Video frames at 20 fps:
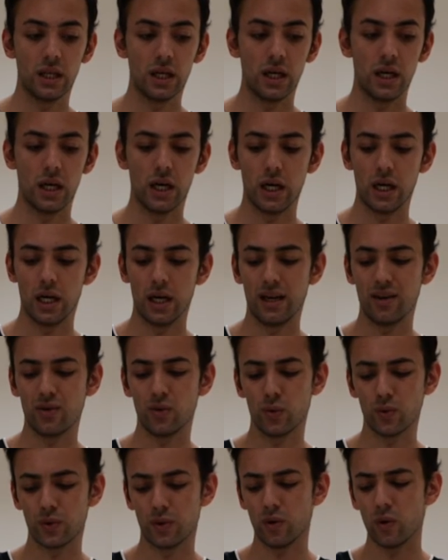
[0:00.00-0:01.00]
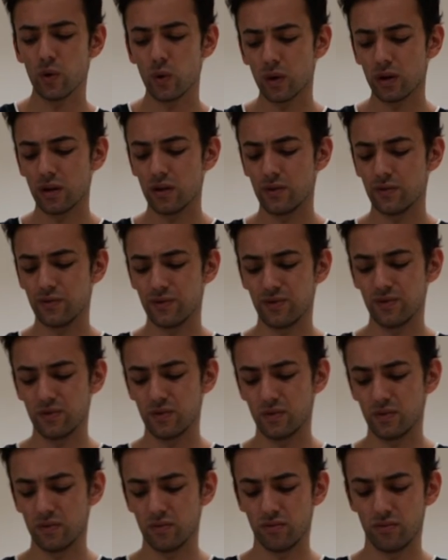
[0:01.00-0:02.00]
And also all of
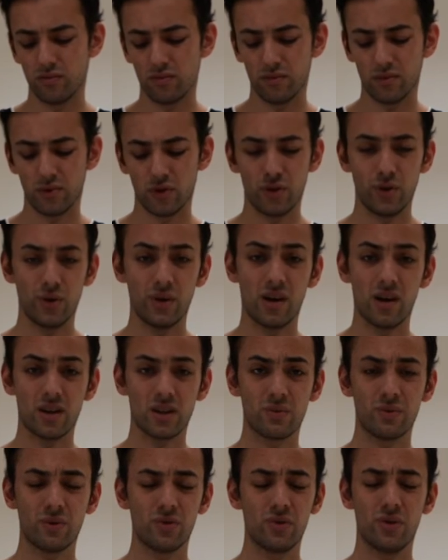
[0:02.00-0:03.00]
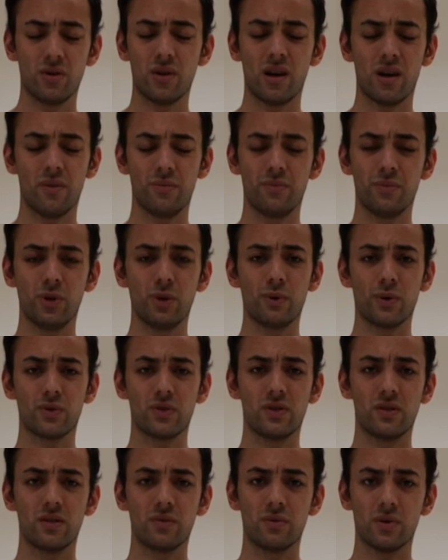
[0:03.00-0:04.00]

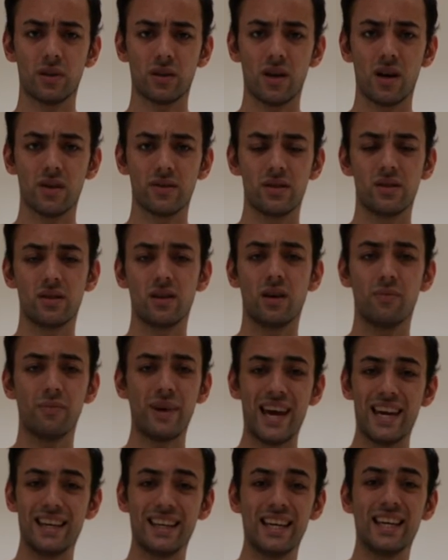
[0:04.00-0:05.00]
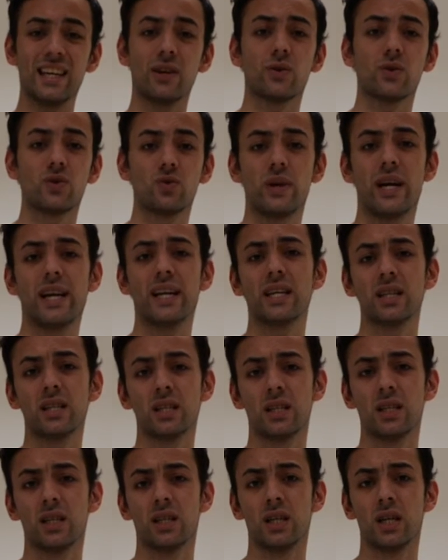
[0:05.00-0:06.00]
Blublox's glasses are made in
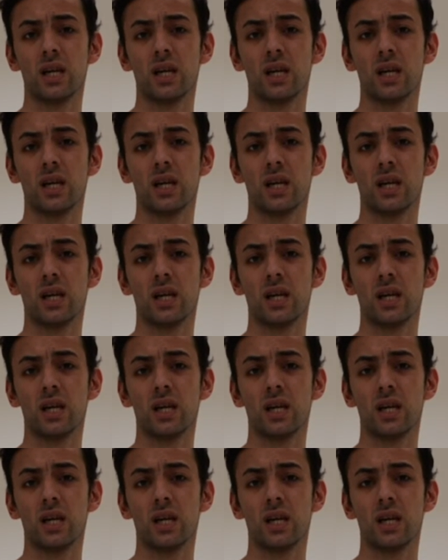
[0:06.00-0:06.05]
Australia,